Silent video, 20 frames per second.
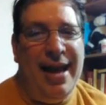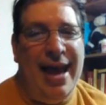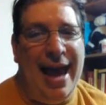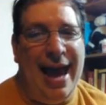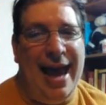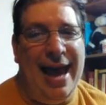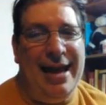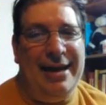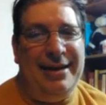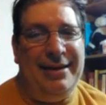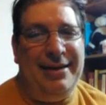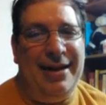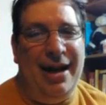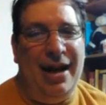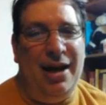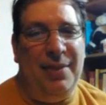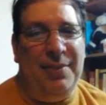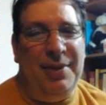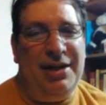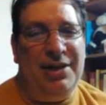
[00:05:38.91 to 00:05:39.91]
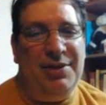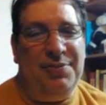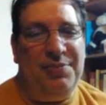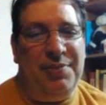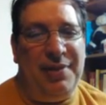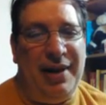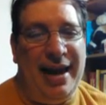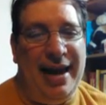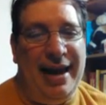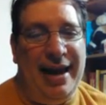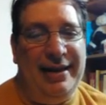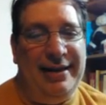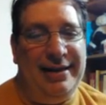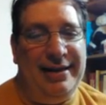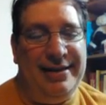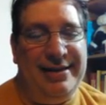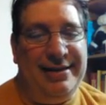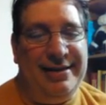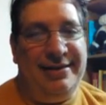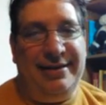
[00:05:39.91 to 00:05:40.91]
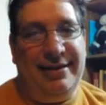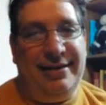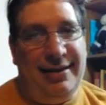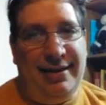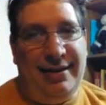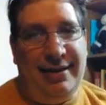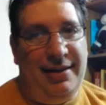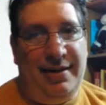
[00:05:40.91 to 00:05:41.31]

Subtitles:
and in his plane, because